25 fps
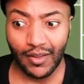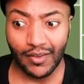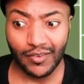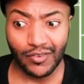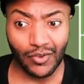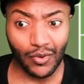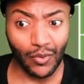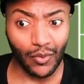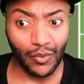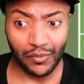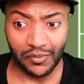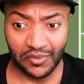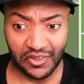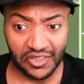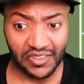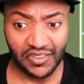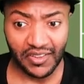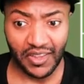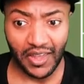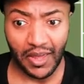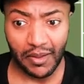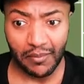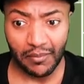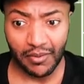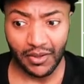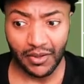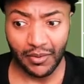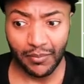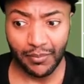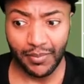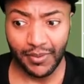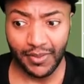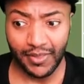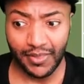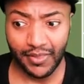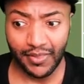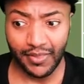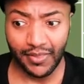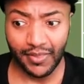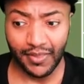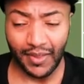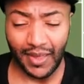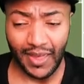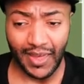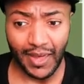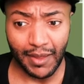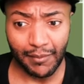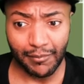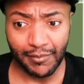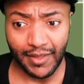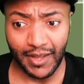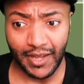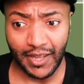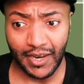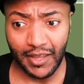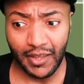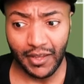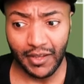So this game could be the game that